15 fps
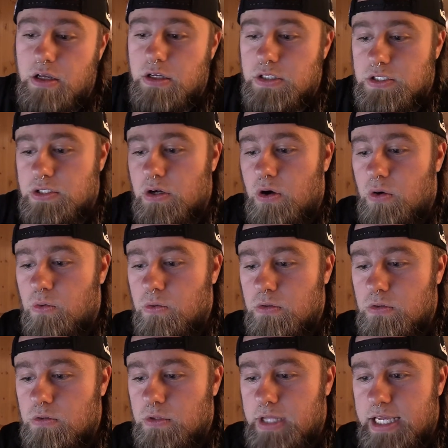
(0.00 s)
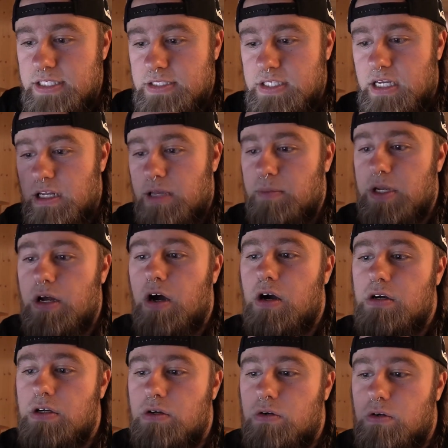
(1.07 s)
So they sent him an
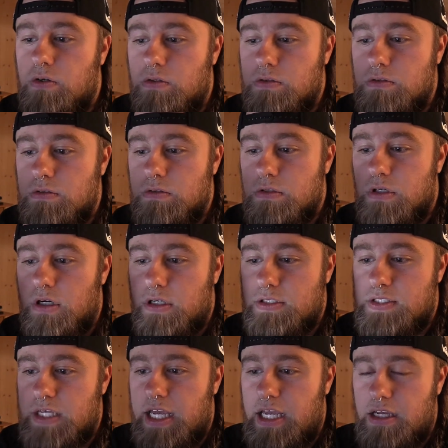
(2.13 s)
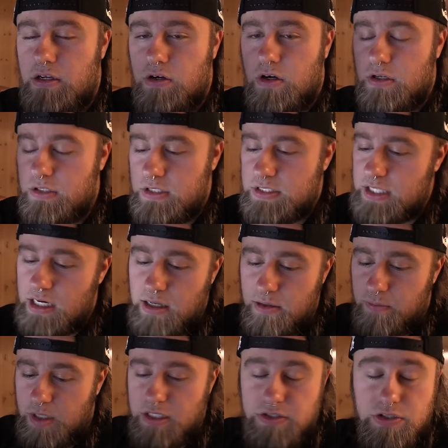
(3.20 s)
article sent
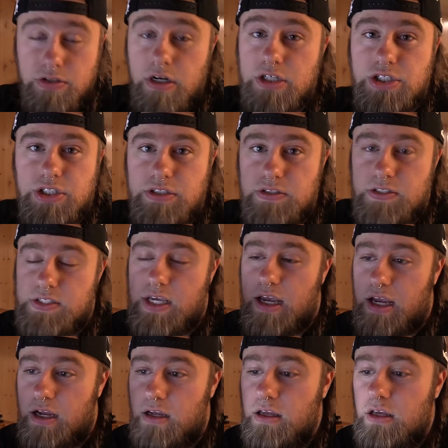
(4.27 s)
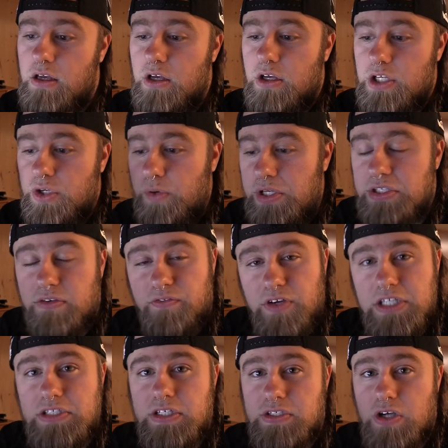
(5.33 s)
him an instruction saying, you need to
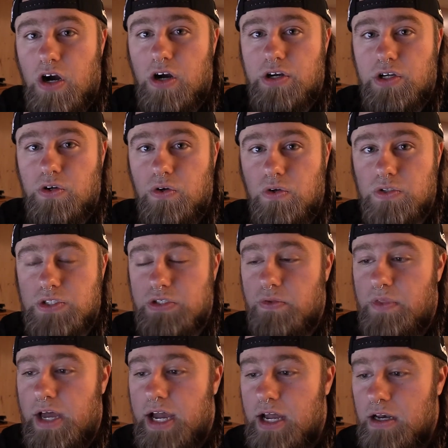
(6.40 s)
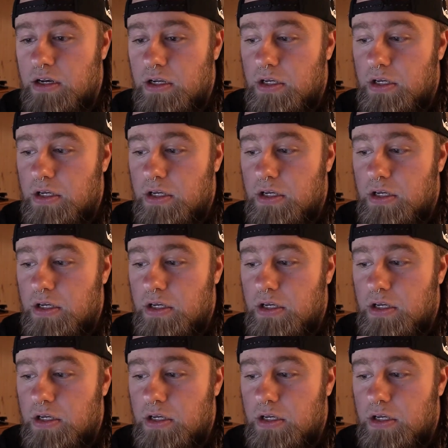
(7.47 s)
fix this article so that